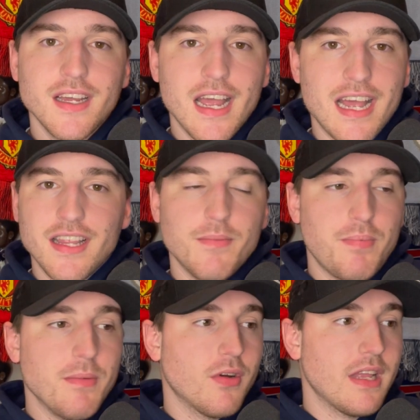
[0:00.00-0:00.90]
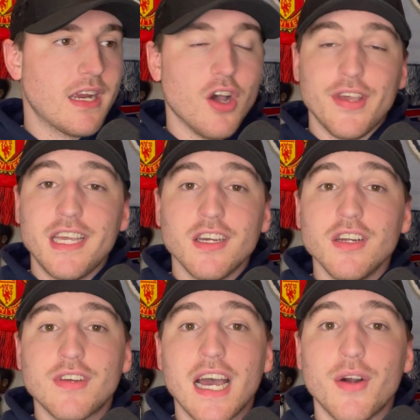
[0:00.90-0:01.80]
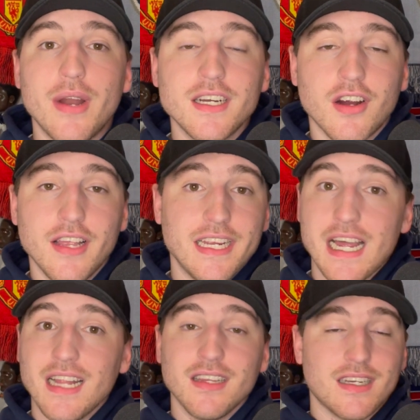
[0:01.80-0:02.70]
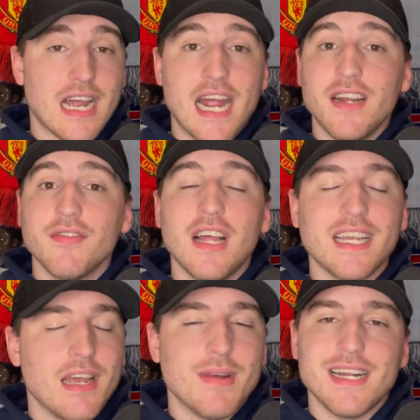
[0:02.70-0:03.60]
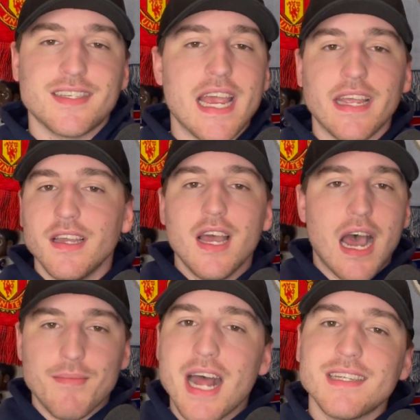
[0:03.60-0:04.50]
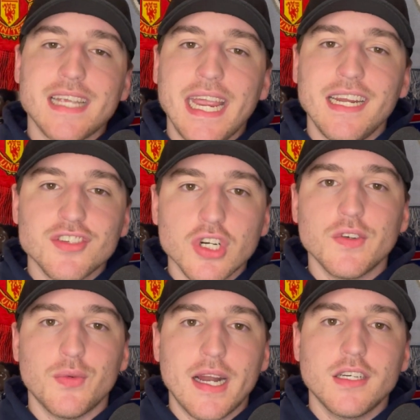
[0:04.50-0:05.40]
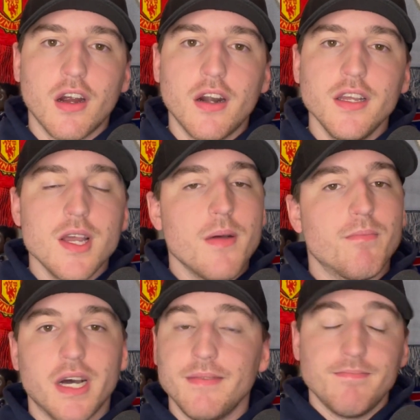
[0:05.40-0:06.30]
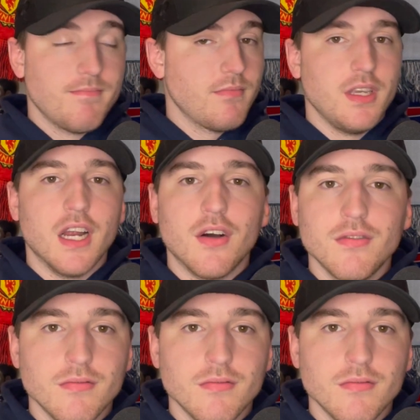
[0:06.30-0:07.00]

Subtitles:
and then people are like, oh, he could have gotten a red card. They got kind of lucky. I'm not saying he deserved a red card, but, you know,